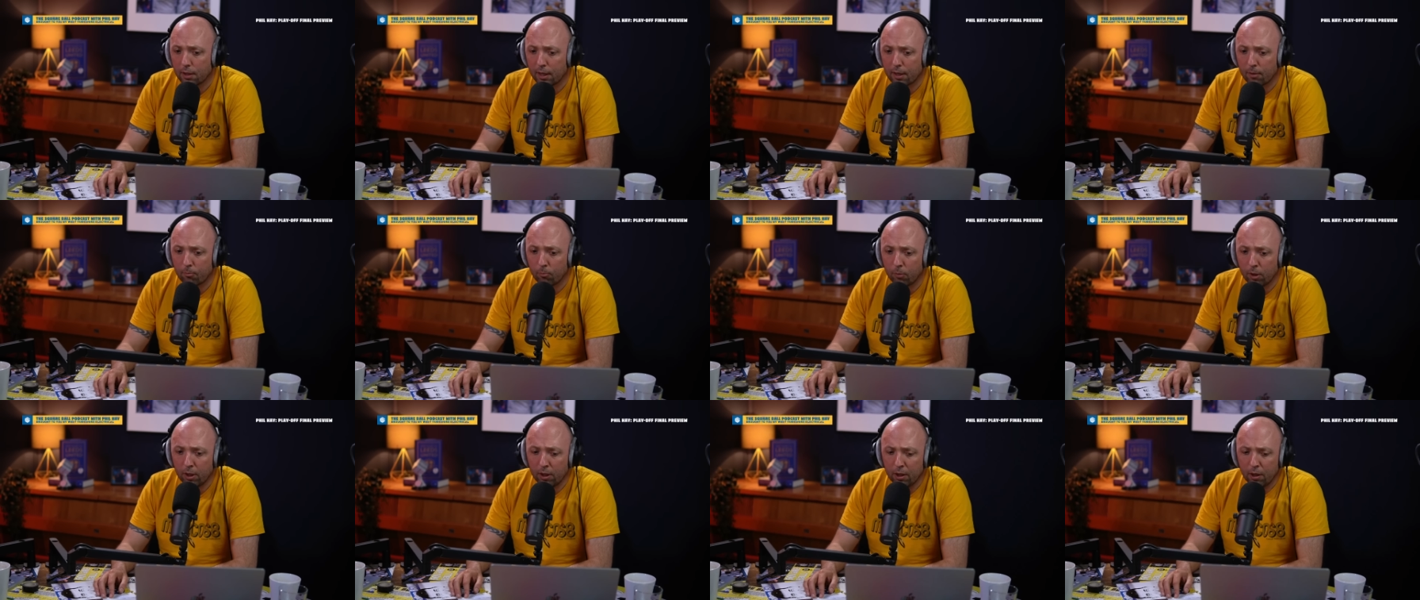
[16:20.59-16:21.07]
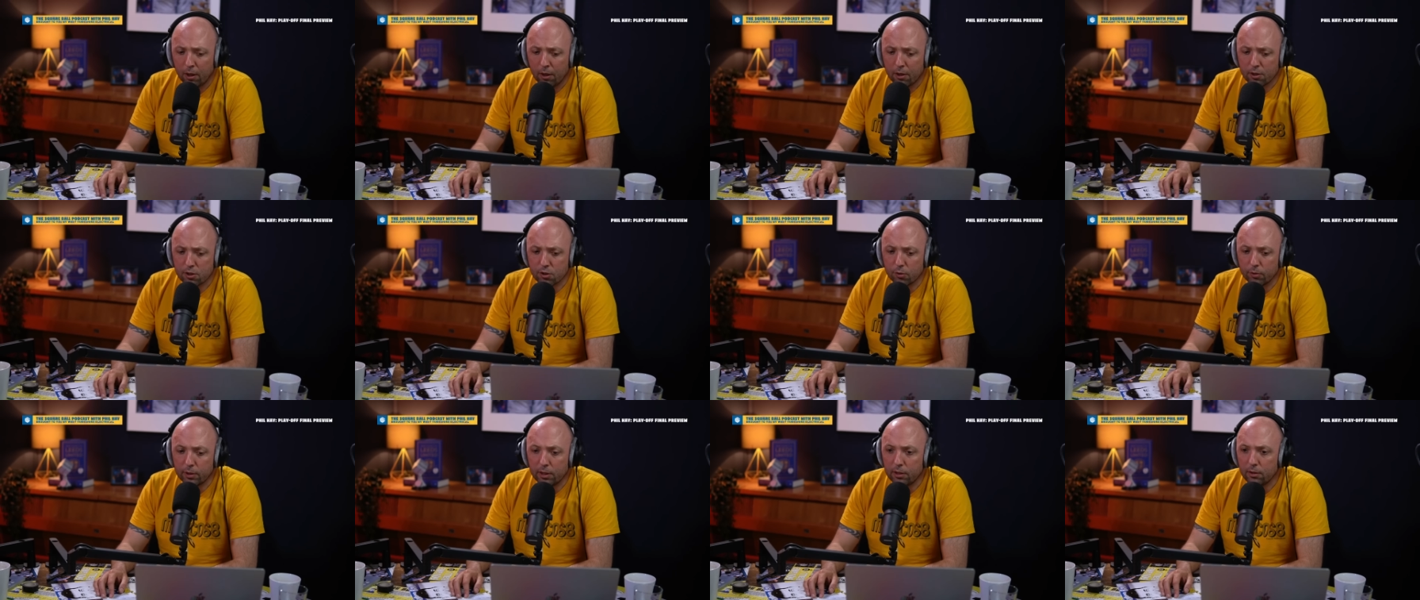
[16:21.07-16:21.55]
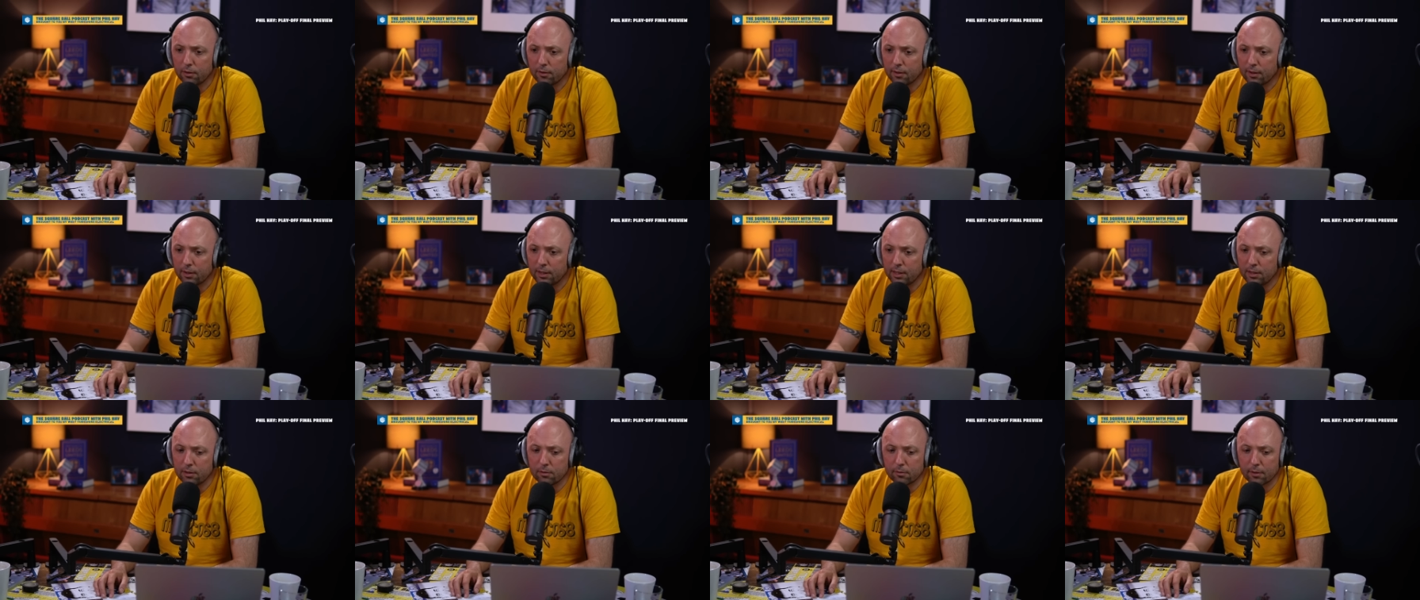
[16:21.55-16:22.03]
Um, so he,
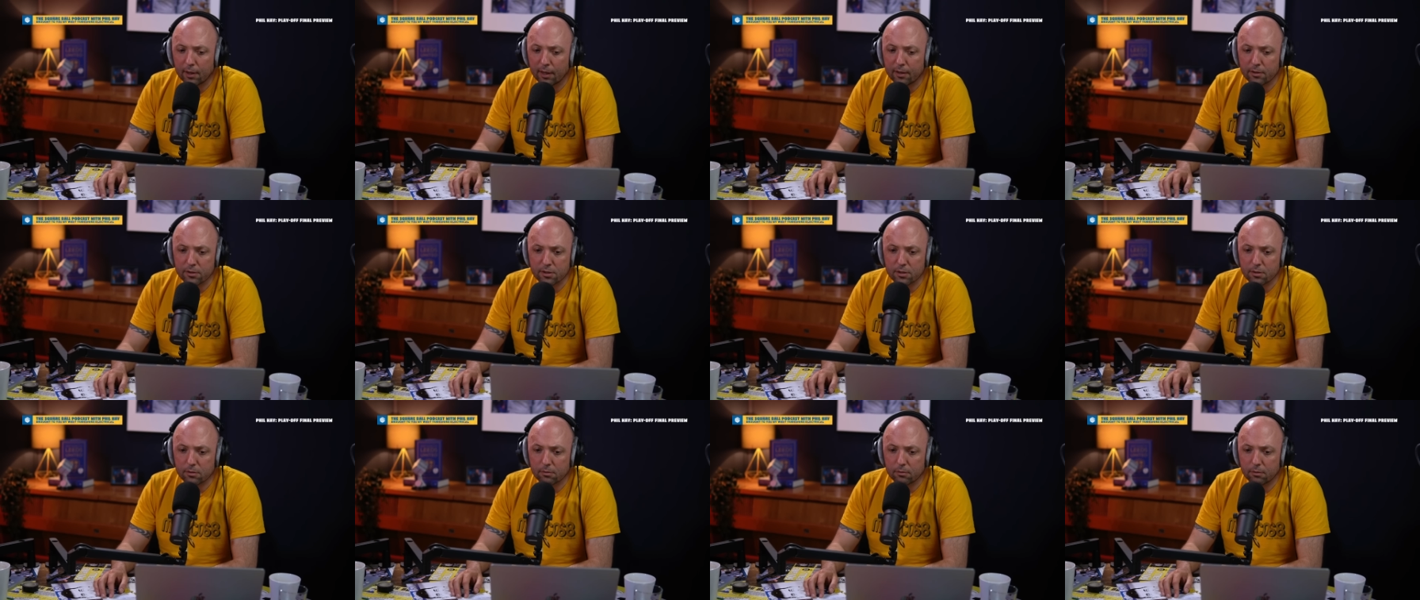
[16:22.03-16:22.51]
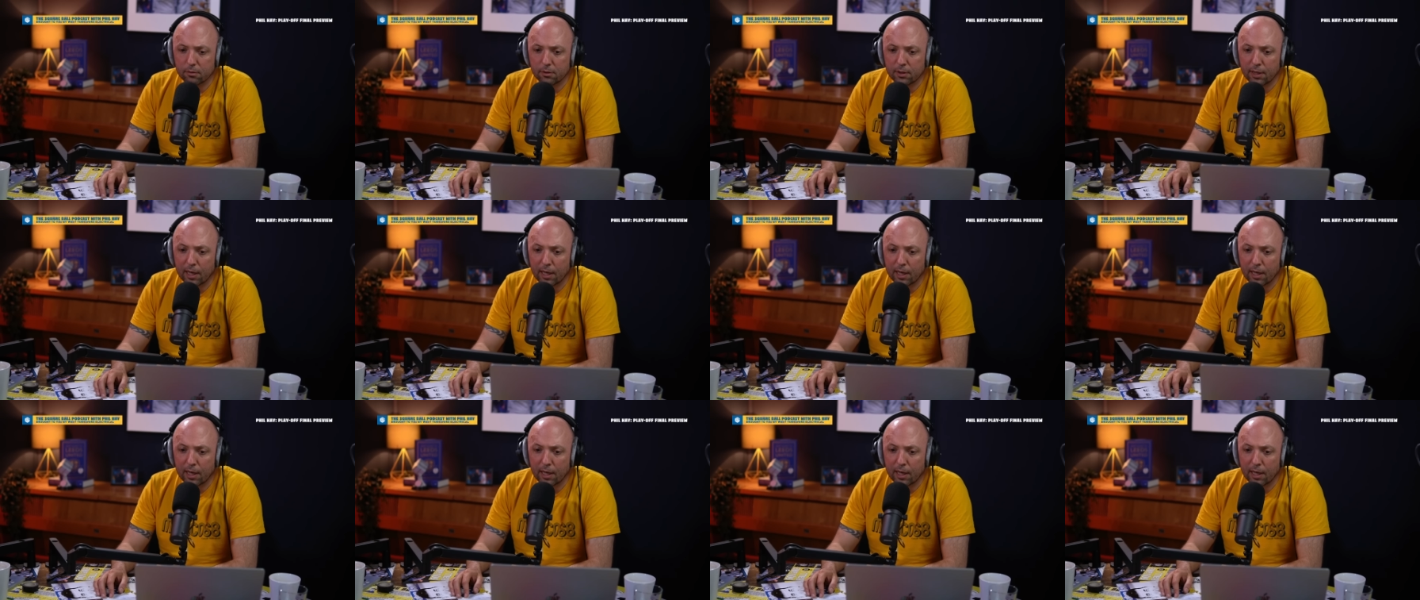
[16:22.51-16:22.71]
he has